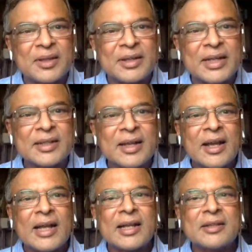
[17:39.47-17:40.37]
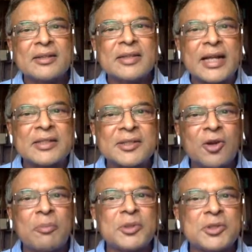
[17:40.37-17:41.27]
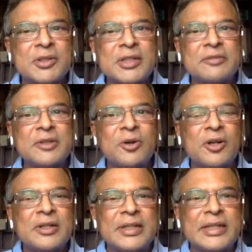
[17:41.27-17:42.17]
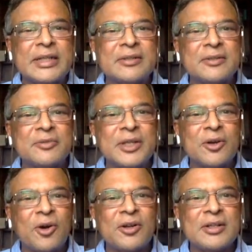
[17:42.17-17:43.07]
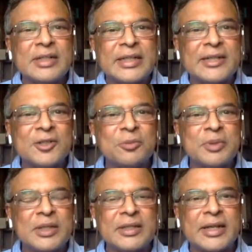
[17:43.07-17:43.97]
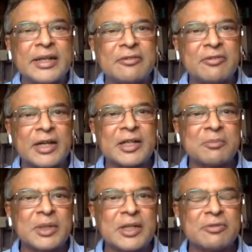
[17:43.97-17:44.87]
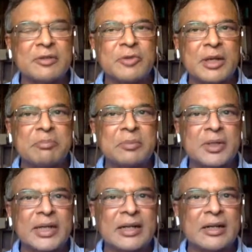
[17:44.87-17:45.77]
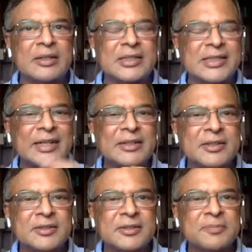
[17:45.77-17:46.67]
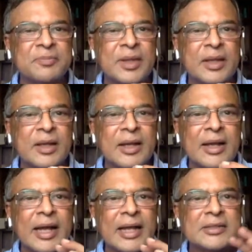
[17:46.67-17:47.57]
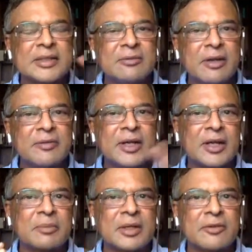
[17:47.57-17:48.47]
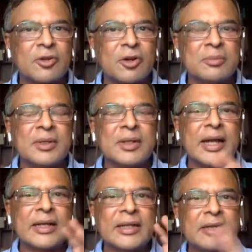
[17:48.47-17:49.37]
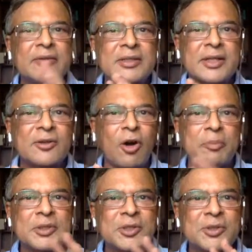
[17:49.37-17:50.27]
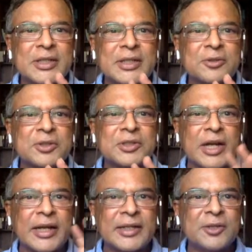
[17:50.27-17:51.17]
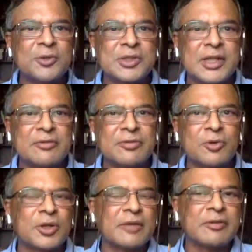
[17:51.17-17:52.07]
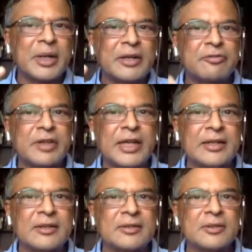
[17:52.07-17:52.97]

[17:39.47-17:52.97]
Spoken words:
right? And I think that's the opportunity we all need. We all need to be in an environment where people can understand us and see where we are coming from and give us an opportunity to try new stuff. Okay, we might fail.